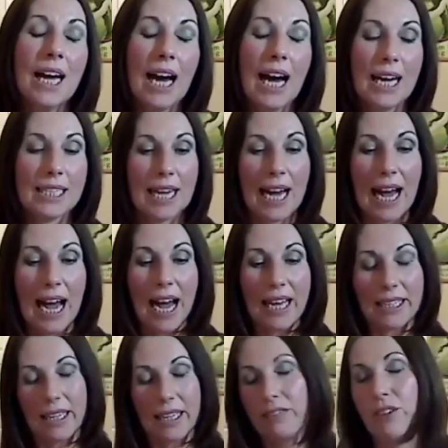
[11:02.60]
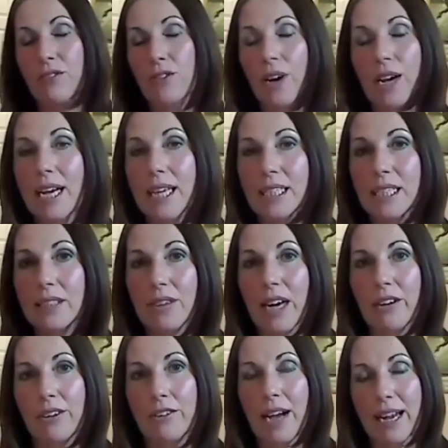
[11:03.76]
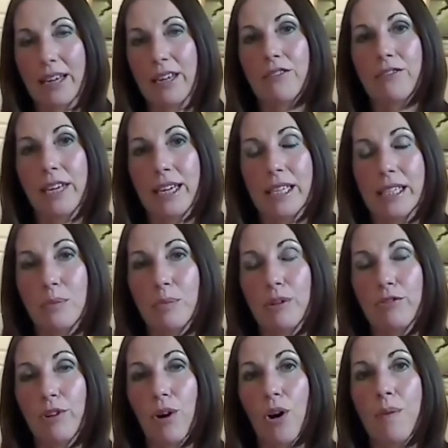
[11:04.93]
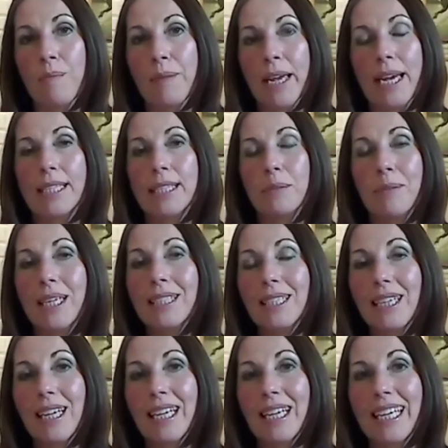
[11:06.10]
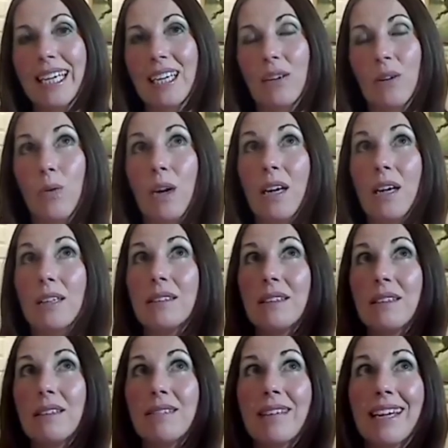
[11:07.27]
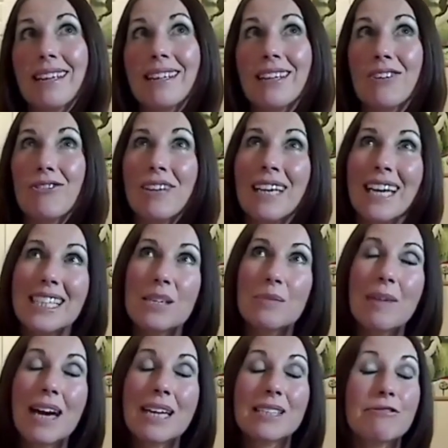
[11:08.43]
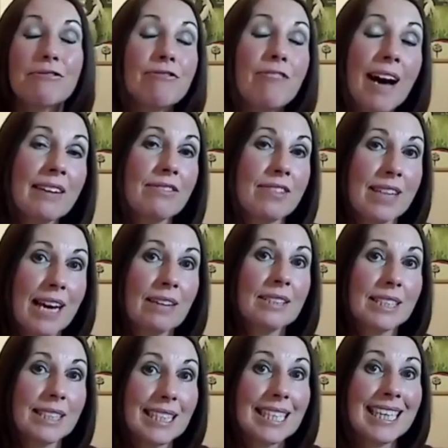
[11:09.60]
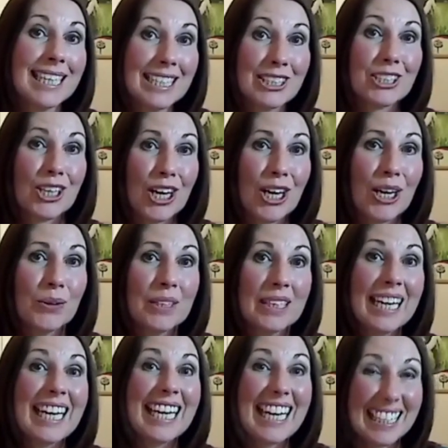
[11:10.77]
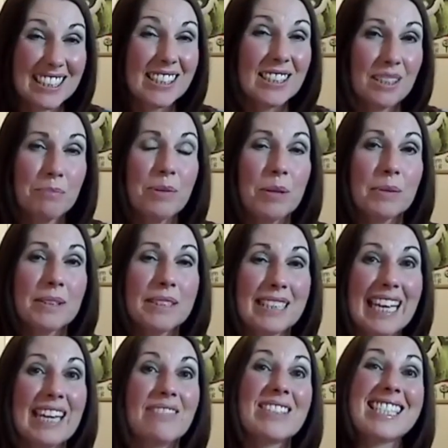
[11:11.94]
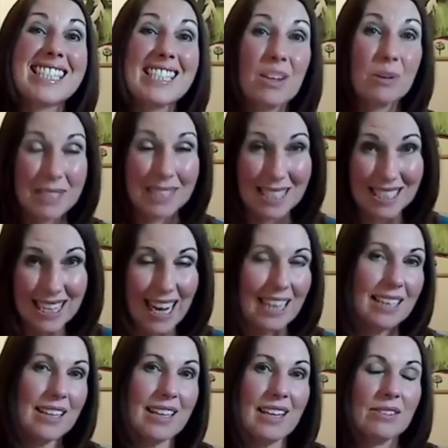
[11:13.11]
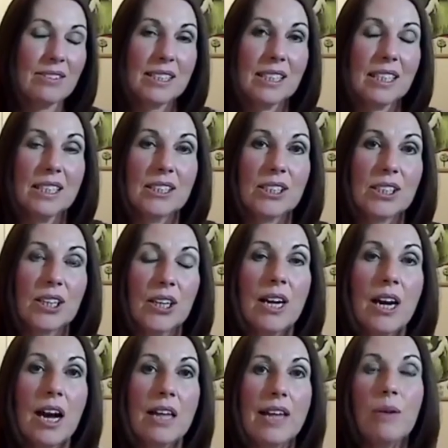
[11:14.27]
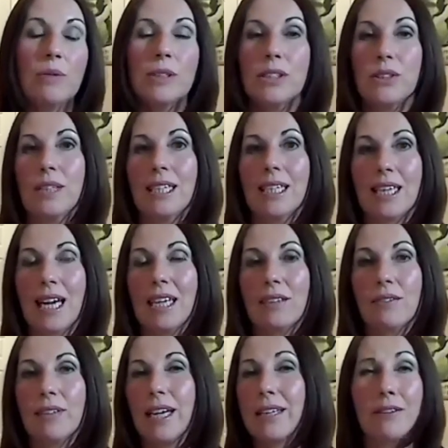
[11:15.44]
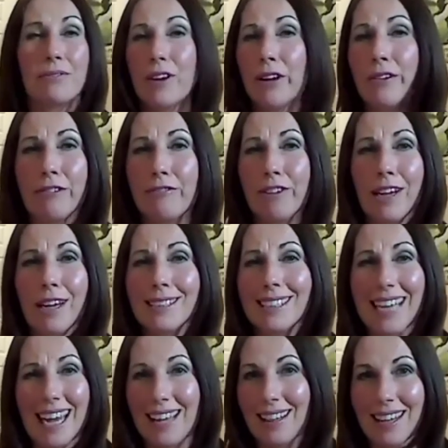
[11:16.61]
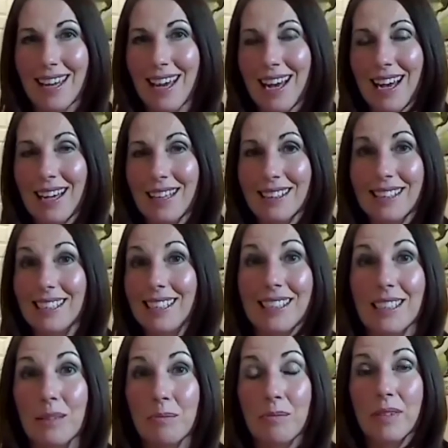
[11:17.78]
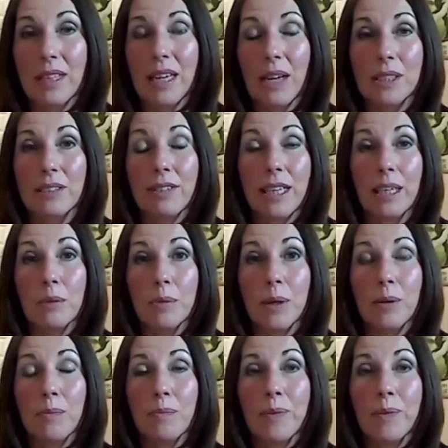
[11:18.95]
and if you've not heard of Ayurveda before, it's basically, well, they relate it back to 5,000 years ago. And some people say even up to 10,000 years ago. That was really kind of like the very first healthcare system that was available.